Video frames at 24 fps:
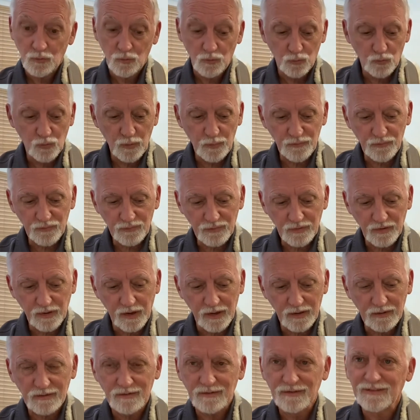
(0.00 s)
Oops, sorry.
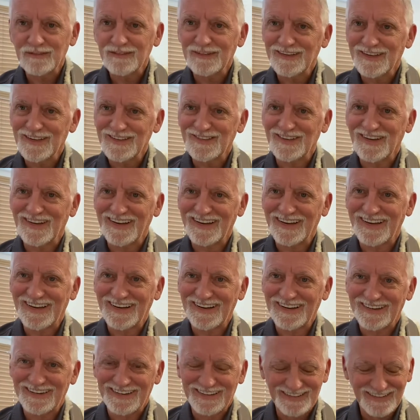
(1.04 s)
Let's try that again.
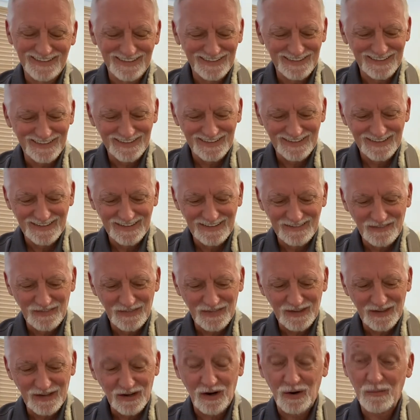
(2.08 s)

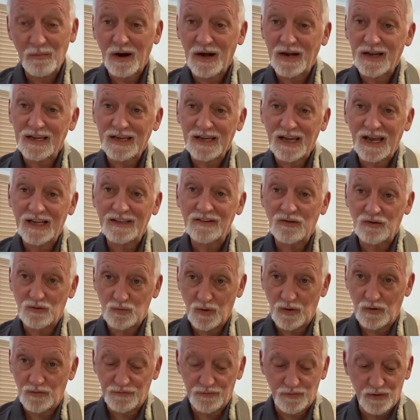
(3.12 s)
Harmonic at the
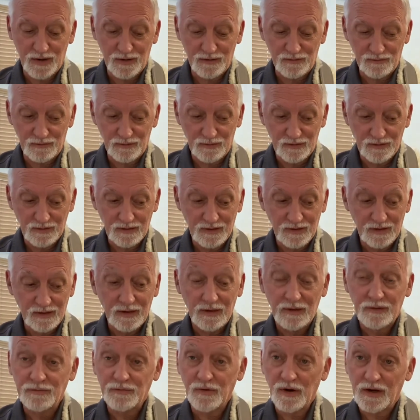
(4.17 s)
12th fret,
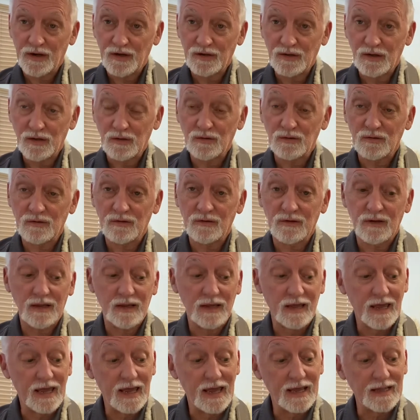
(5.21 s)
fretted note
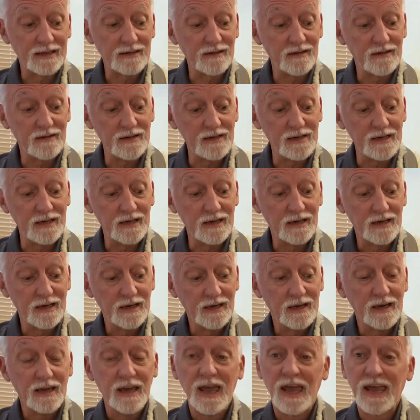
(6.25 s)
at the
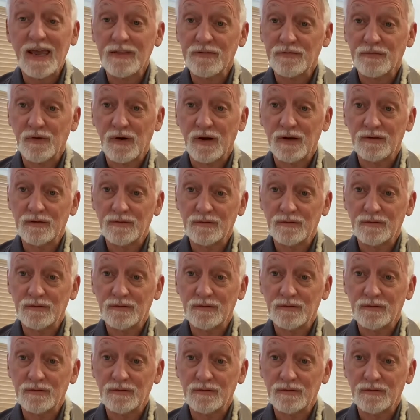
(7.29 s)
8th fret.